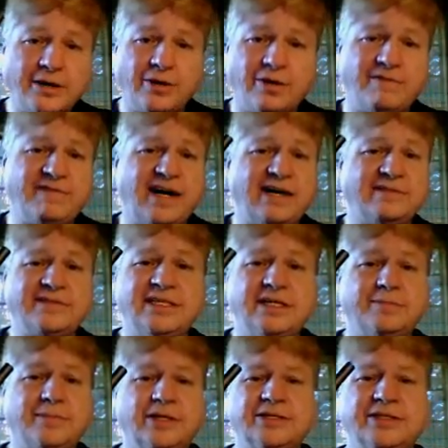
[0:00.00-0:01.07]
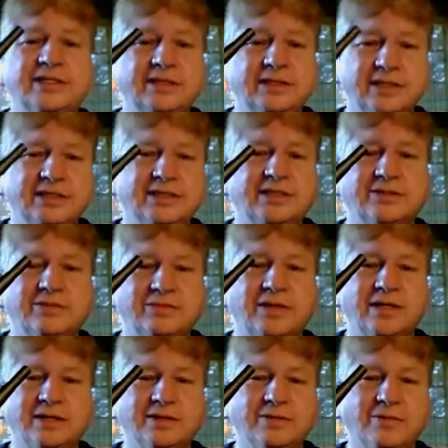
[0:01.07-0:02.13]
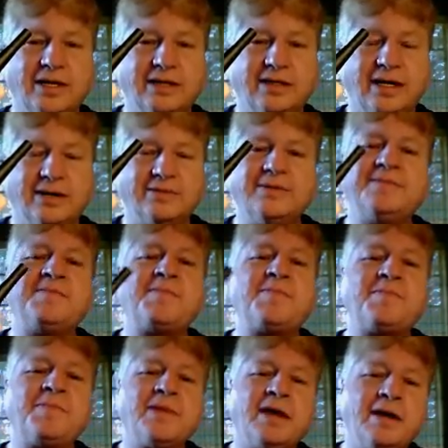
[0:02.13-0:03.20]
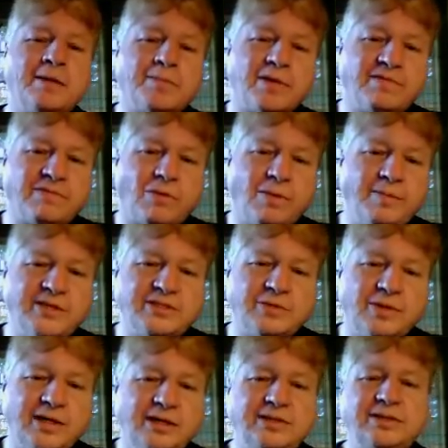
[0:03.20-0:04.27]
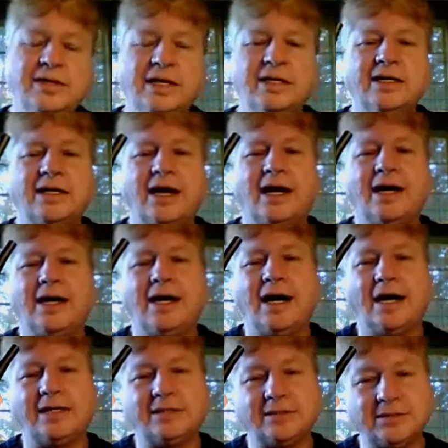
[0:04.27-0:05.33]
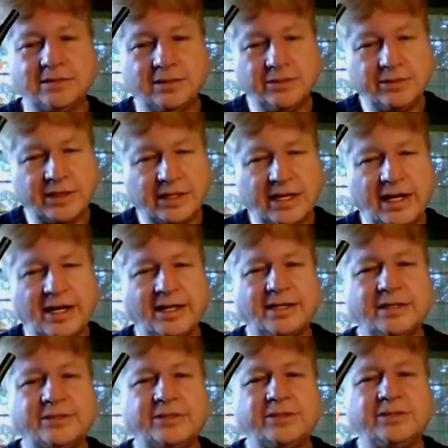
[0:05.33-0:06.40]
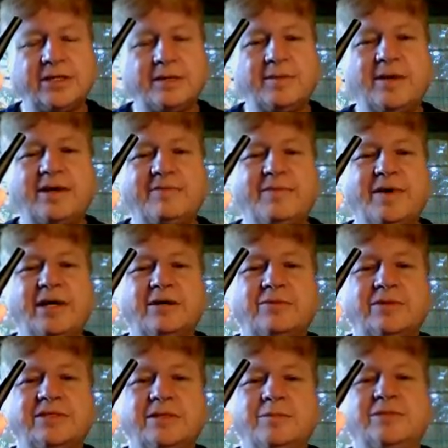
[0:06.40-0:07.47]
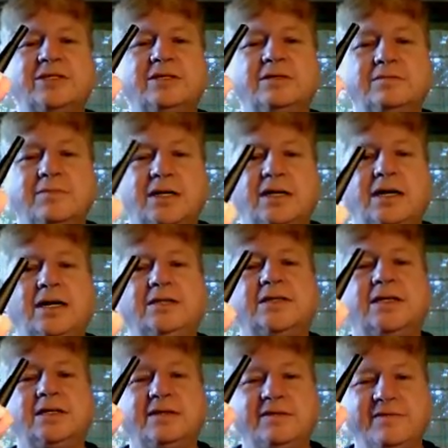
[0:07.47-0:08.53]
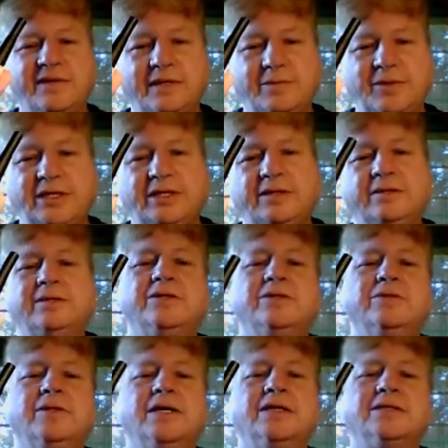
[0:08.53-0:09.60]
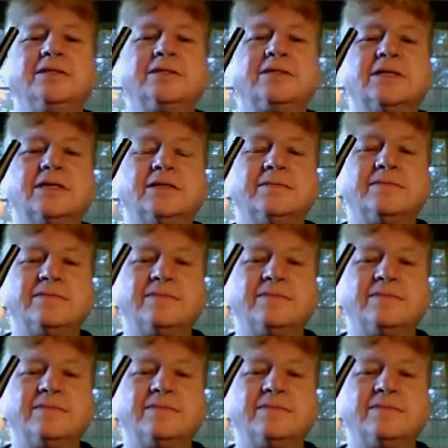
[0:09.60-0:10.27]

and you're a 510 person. This is really the way to go. Performance wise, I do think that you'd come off better with some of the other mods like the VP units